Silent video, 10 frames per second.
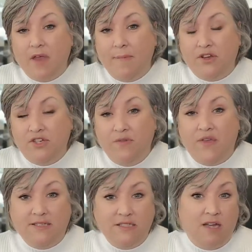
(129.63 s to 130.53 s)
about
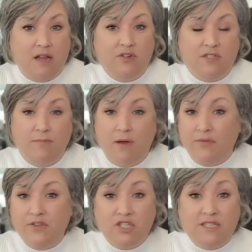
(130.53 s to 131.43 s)
$2,000 a
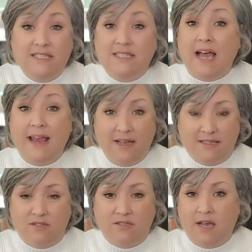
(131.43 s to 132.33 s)
month just in side
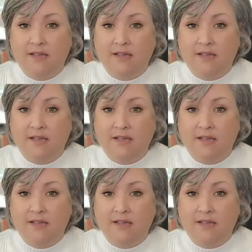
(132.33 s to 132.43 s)
hustles